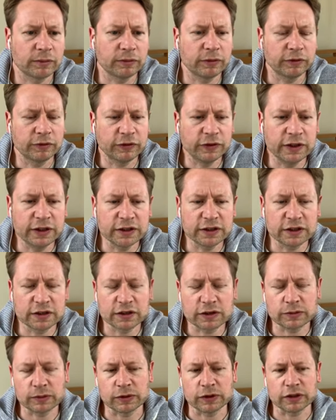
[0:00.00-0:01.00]
But for these, I
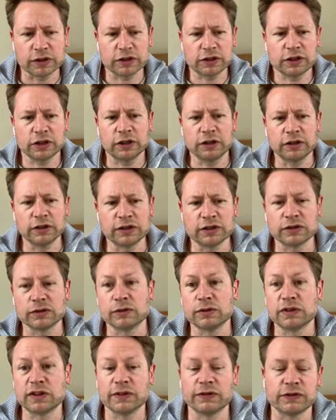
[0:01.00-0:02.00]
just wanted to show you the
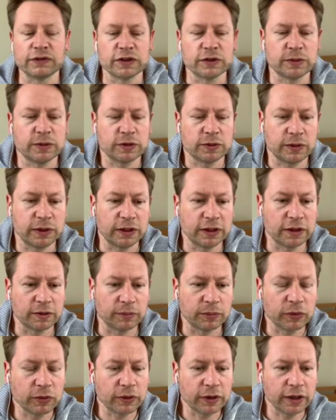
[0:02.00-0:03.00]
sort of difference between the
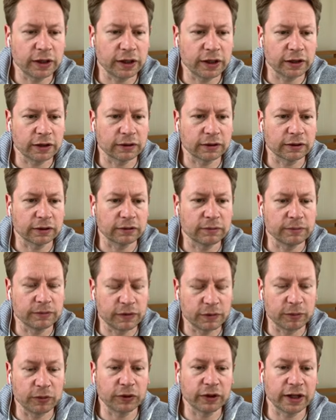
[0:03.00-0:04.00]
boy girl,
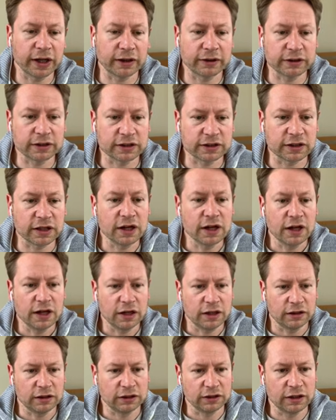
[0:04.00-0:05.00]
the boy characters
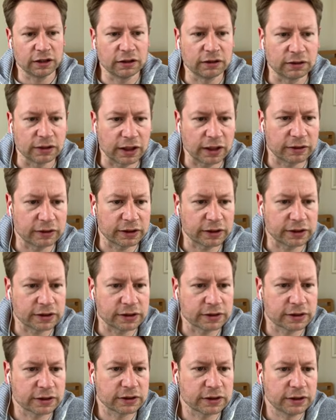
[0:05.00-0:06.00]
and the girl
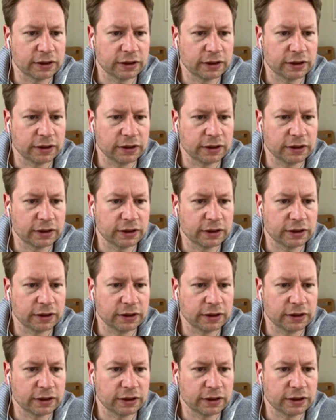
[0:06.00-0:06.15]
characters.